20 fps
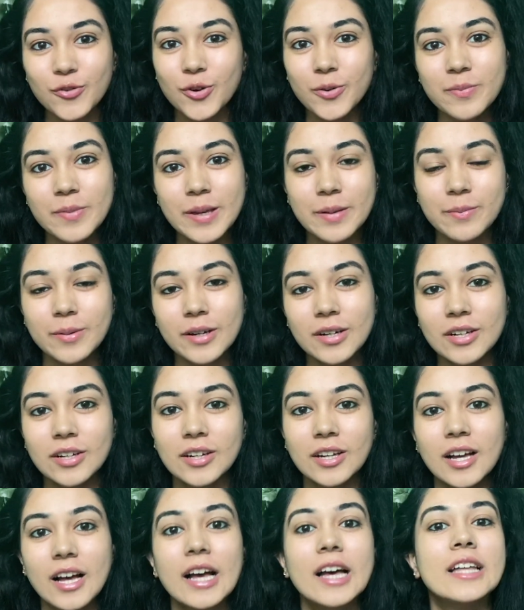people,
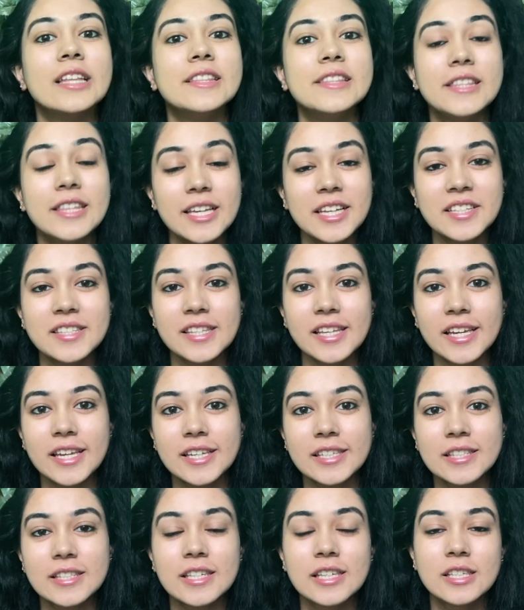this
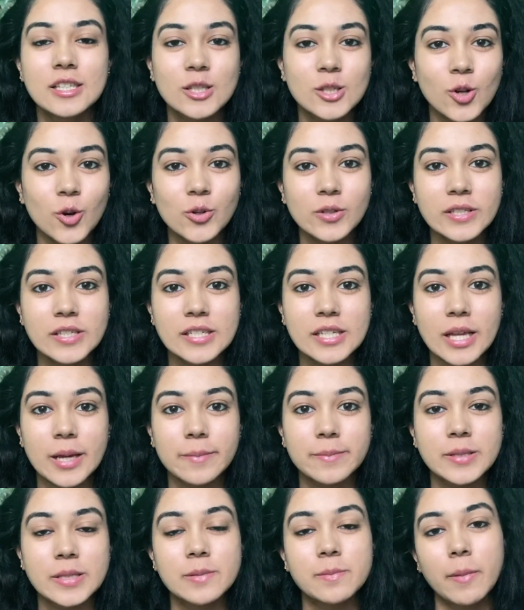is Soul
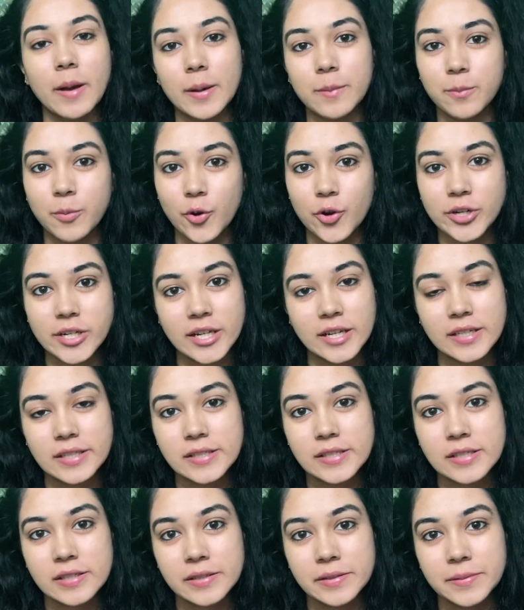Steps by
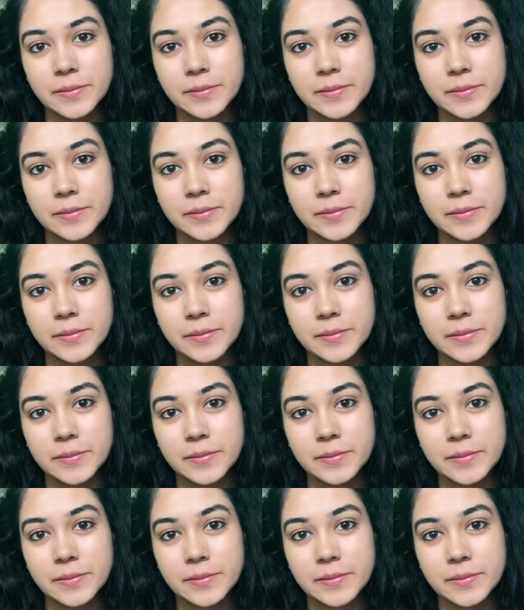Poetess.